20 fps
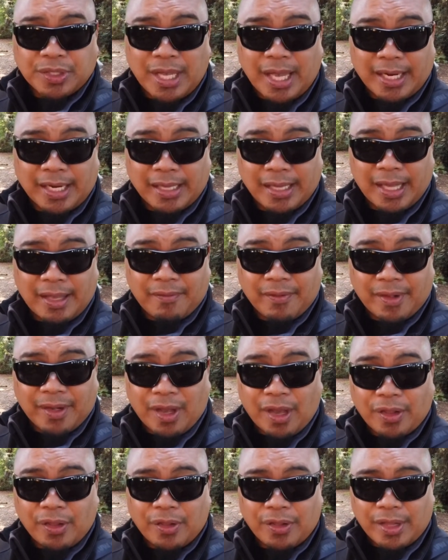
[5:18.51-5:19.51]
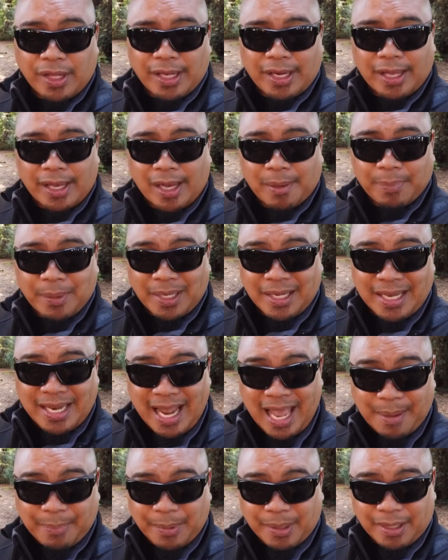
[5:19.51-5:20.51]
9 11 other than up in
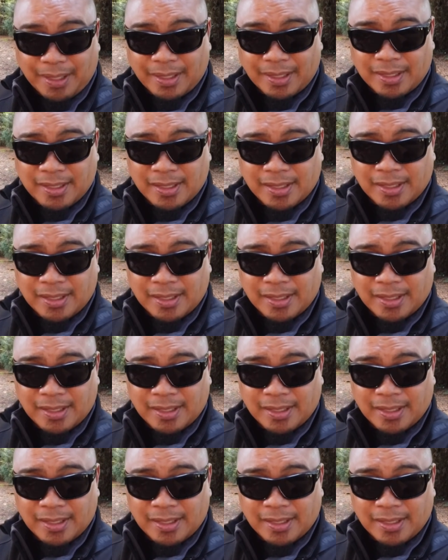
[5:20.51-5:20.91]
Napa.